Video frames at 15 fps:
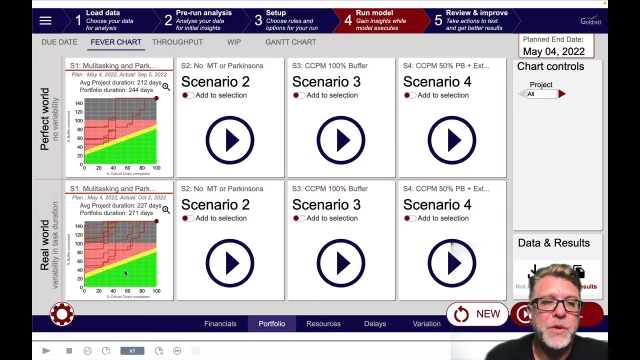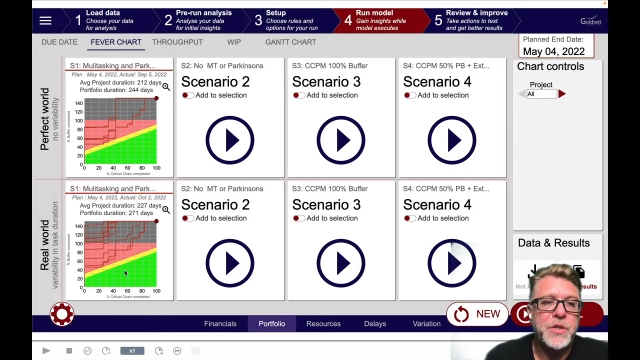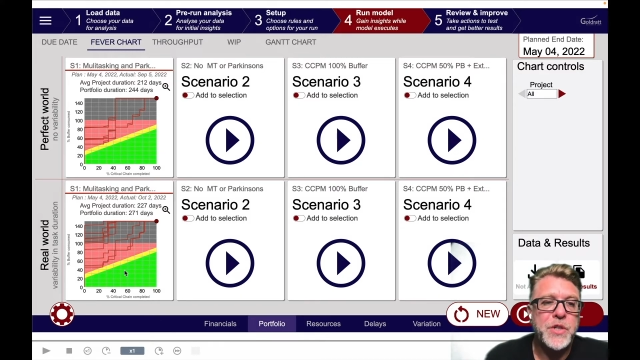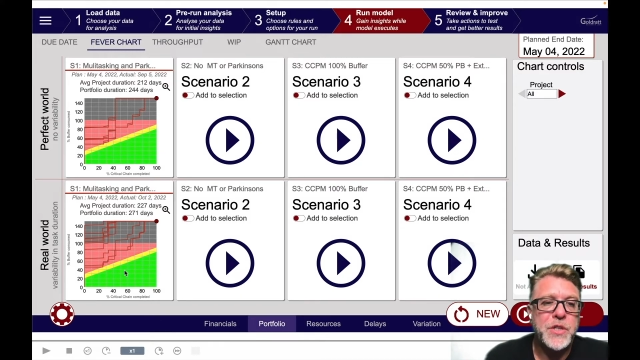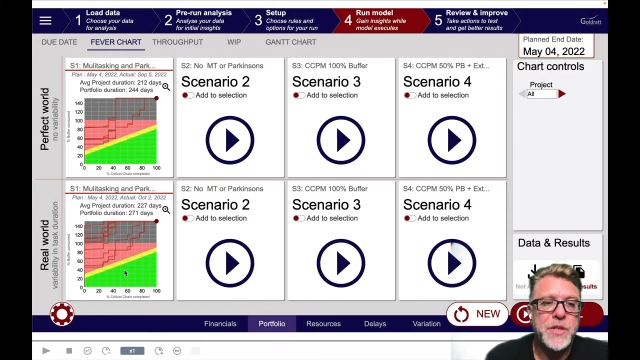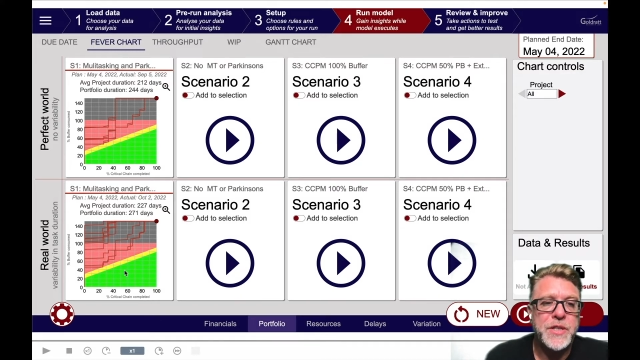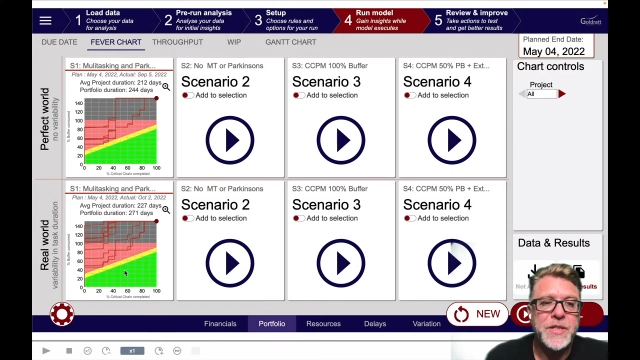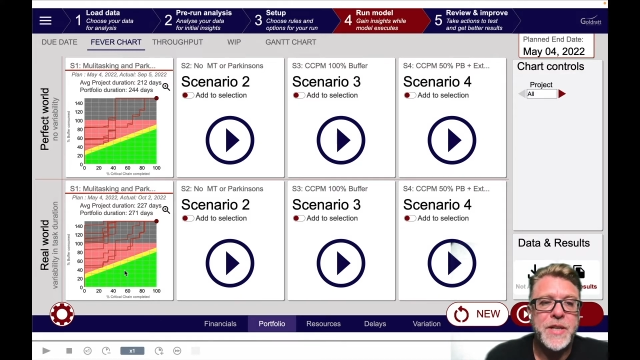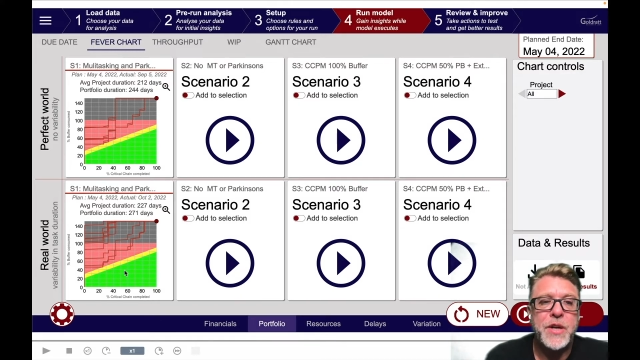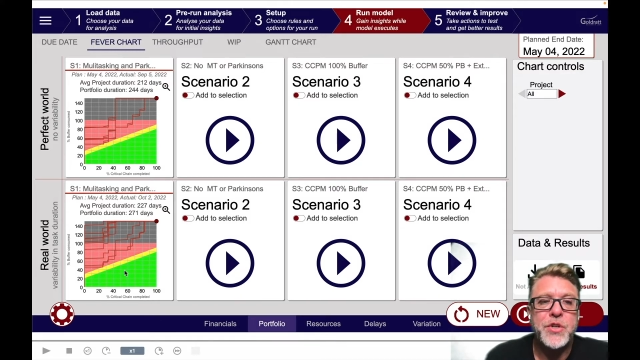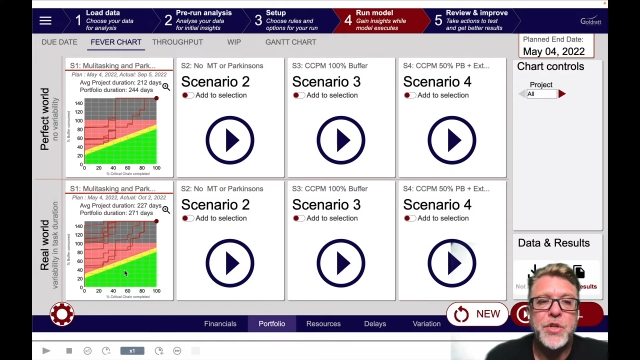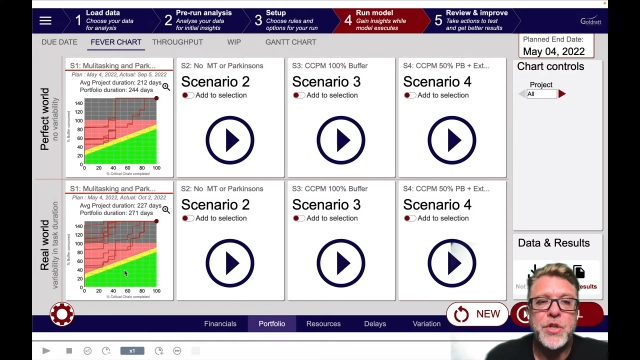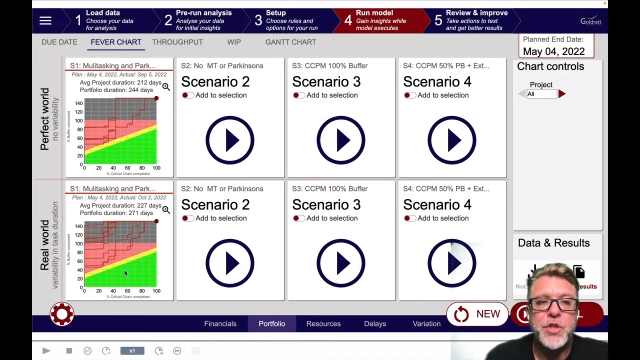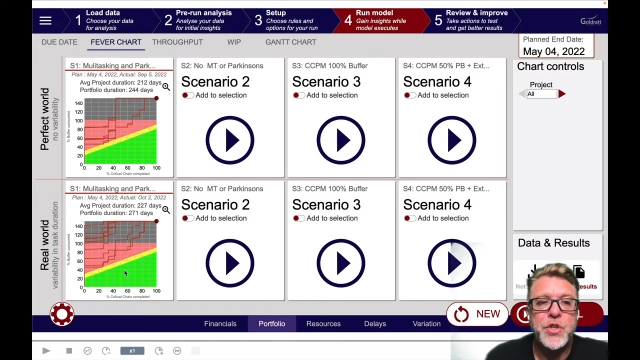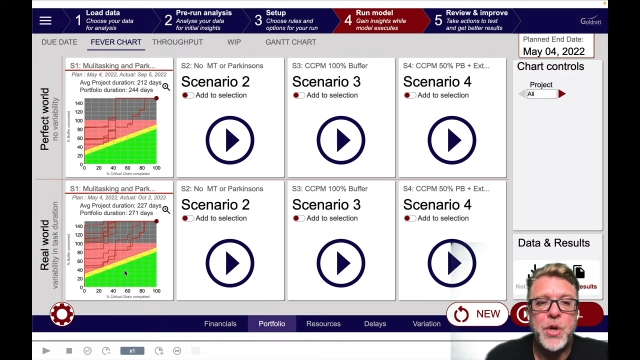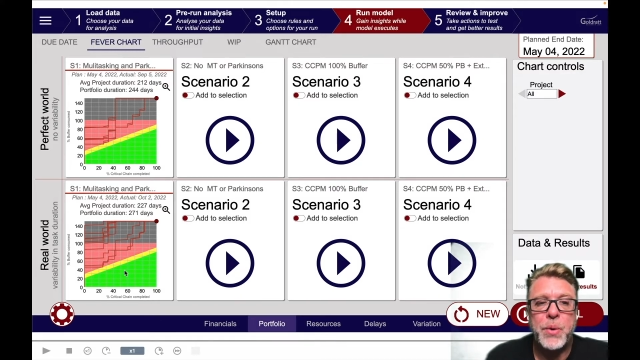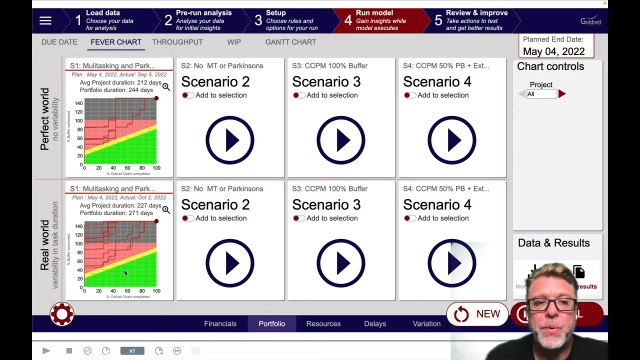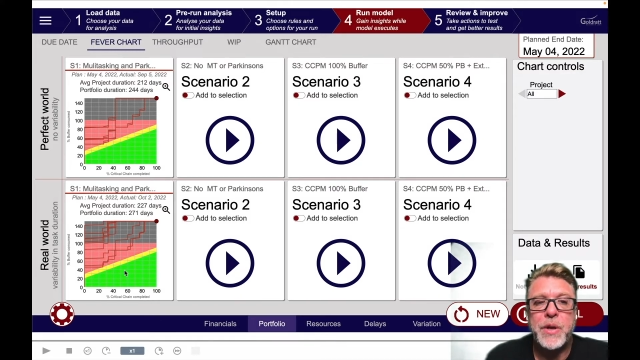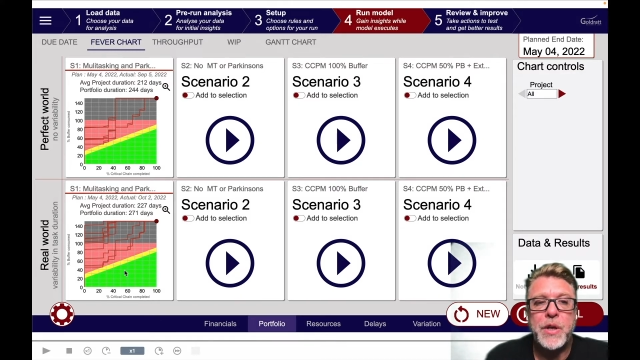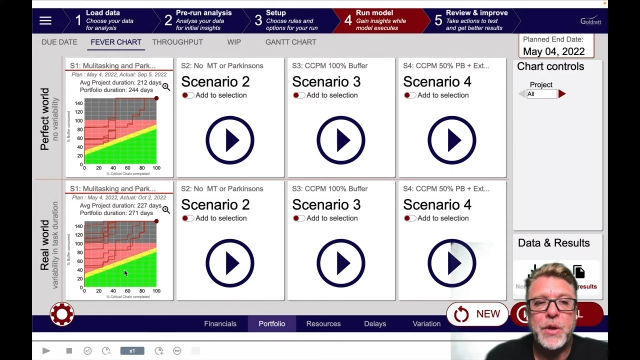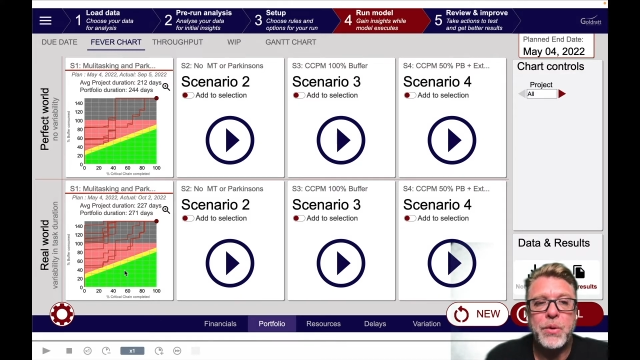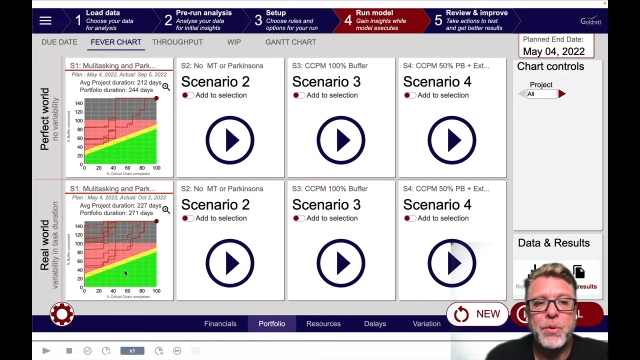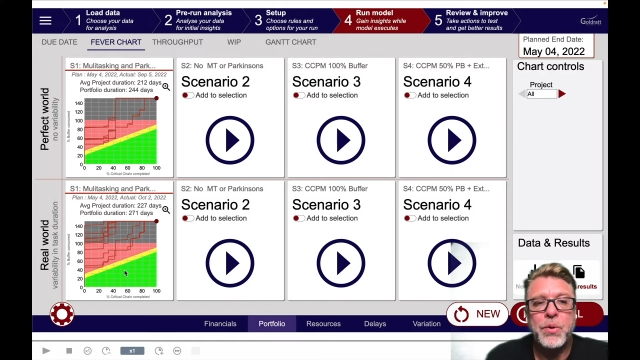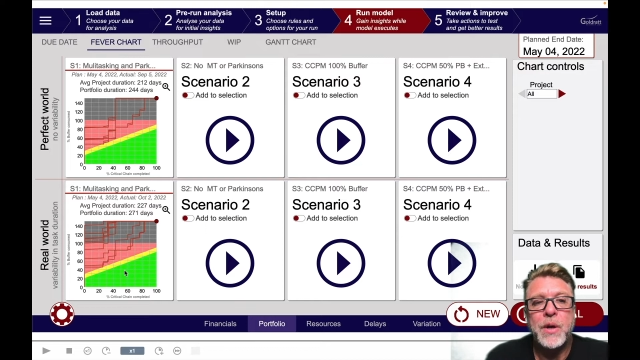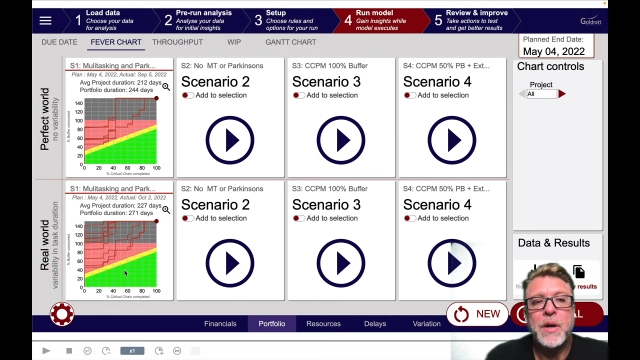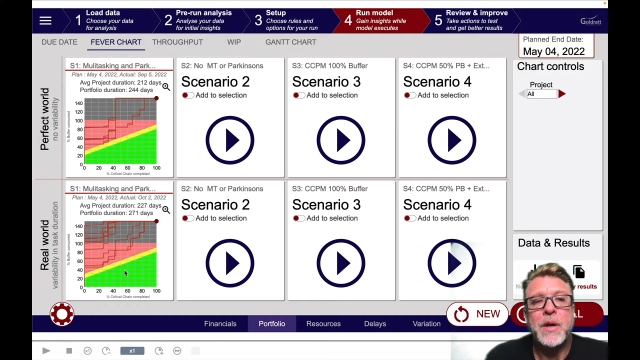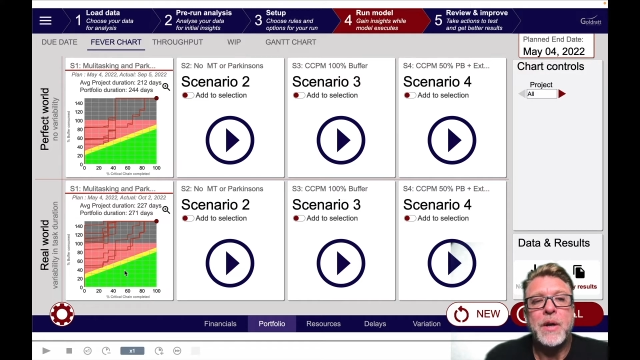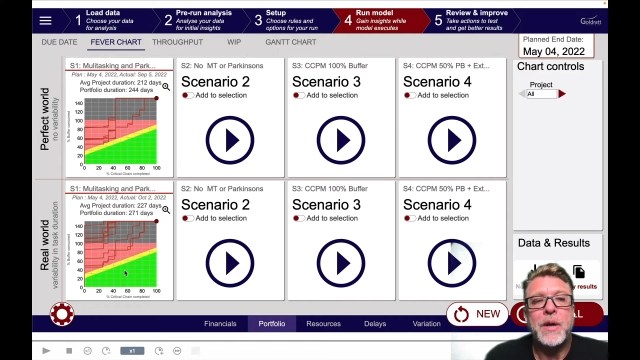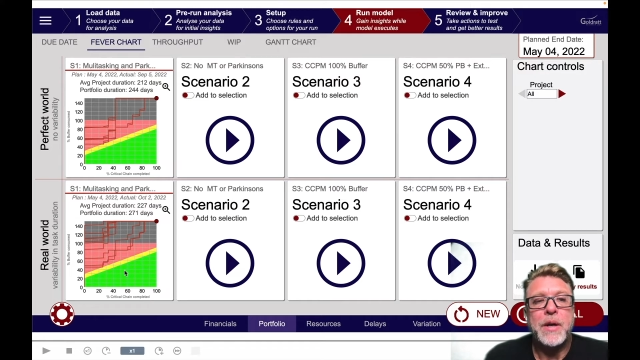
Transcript: which is essentially showing you